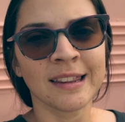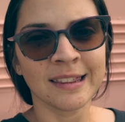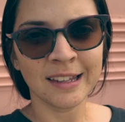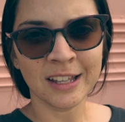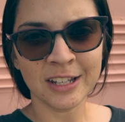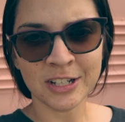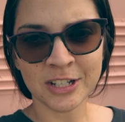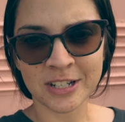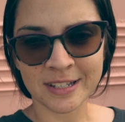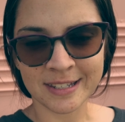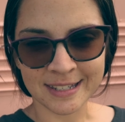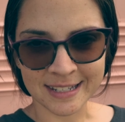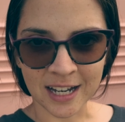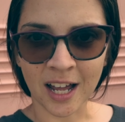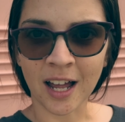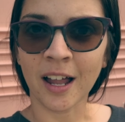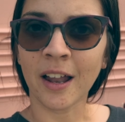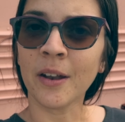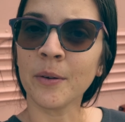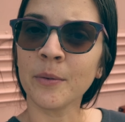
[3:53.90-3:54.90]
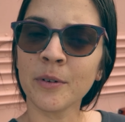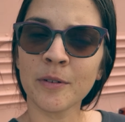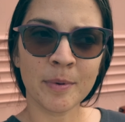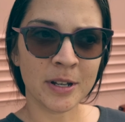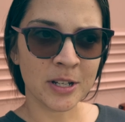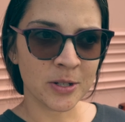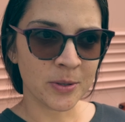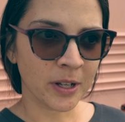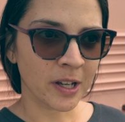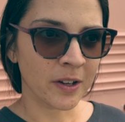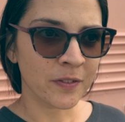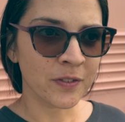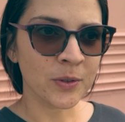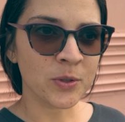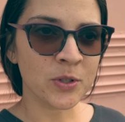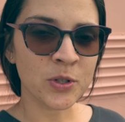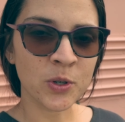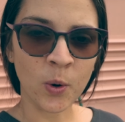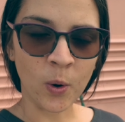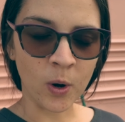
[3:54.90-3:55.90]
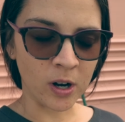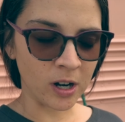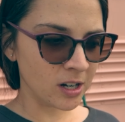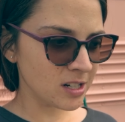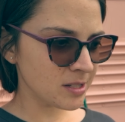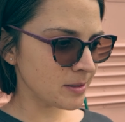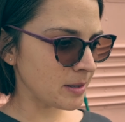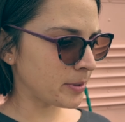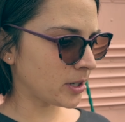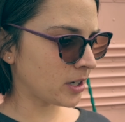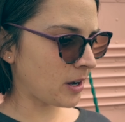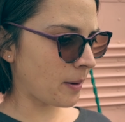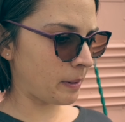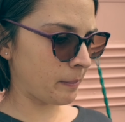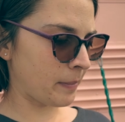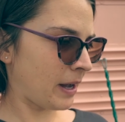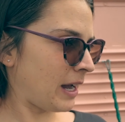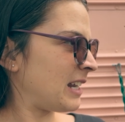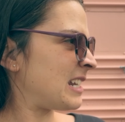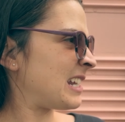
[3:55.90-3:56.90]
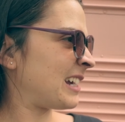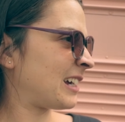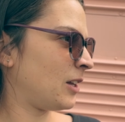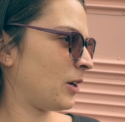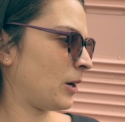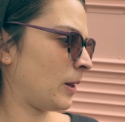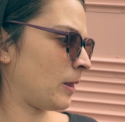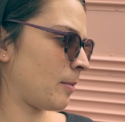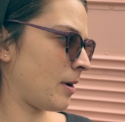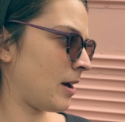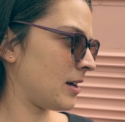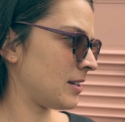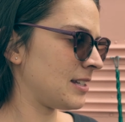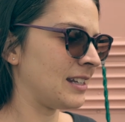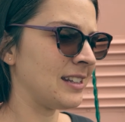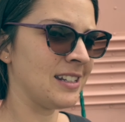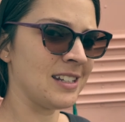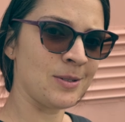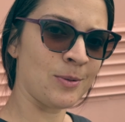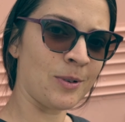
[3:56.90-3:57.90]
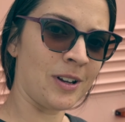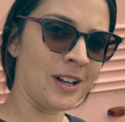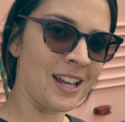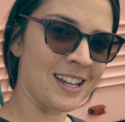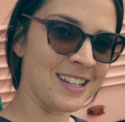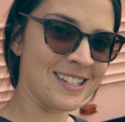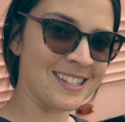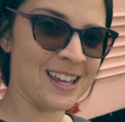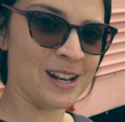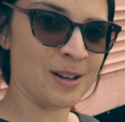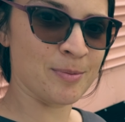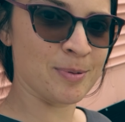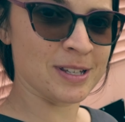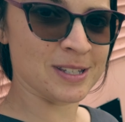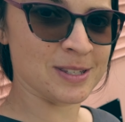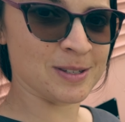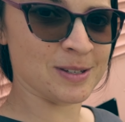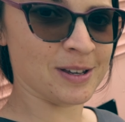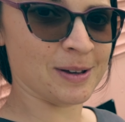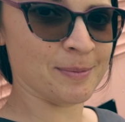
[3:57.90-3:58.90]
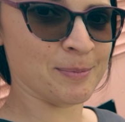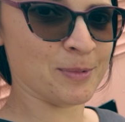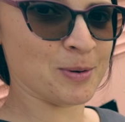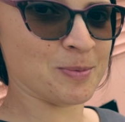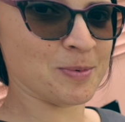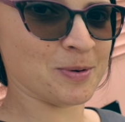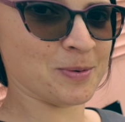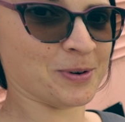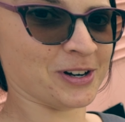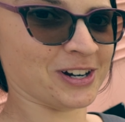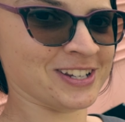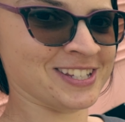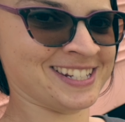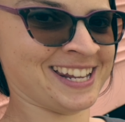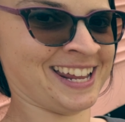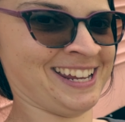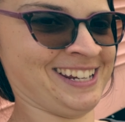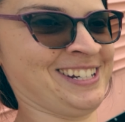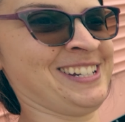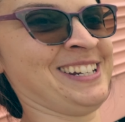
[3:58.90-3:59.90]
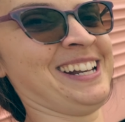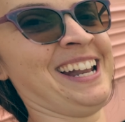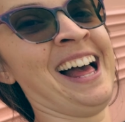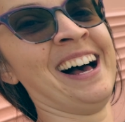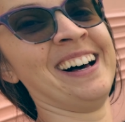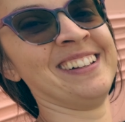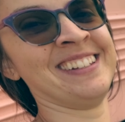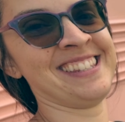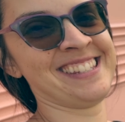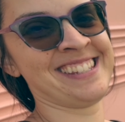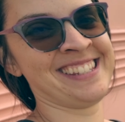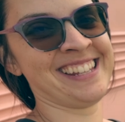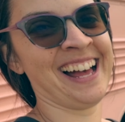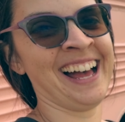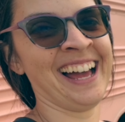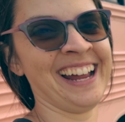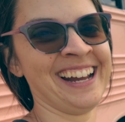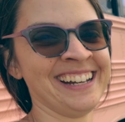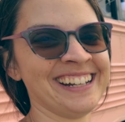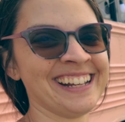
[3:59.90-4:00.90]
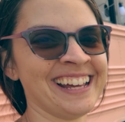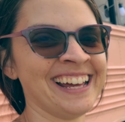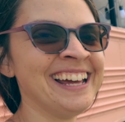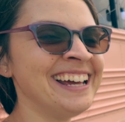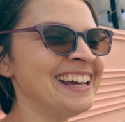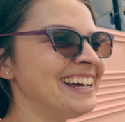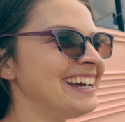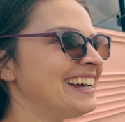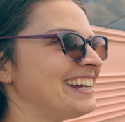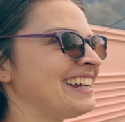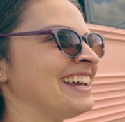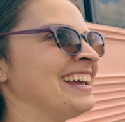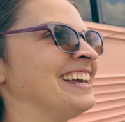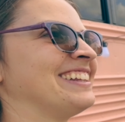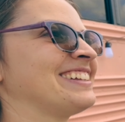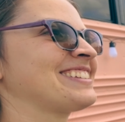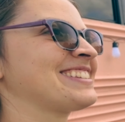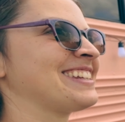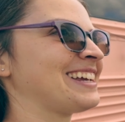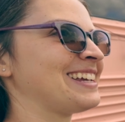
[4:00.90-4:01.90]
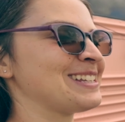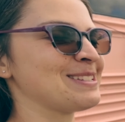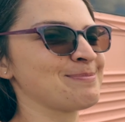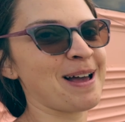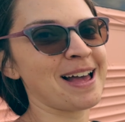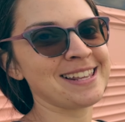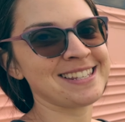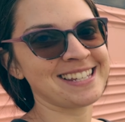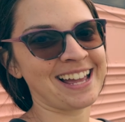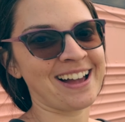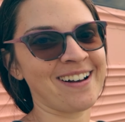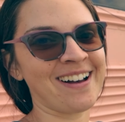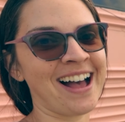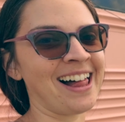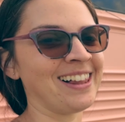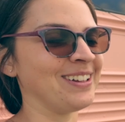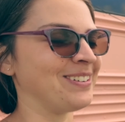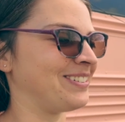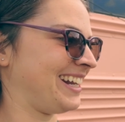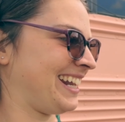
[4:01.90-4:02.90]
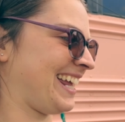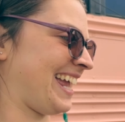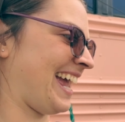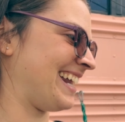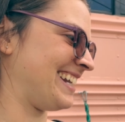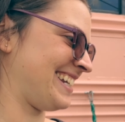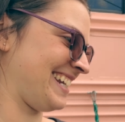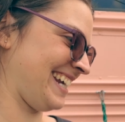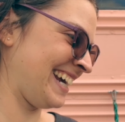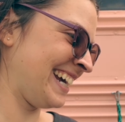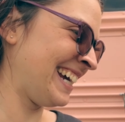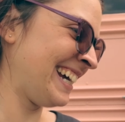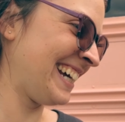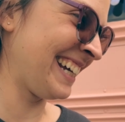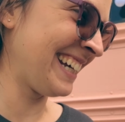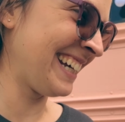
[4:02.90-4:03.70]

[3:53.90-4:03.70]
Lunch is done. We've been doing a few tours. People are coming by and taking a look at the bus, and this one has set up his mobile workstation outside. He looks like he's passing out Halloween candy.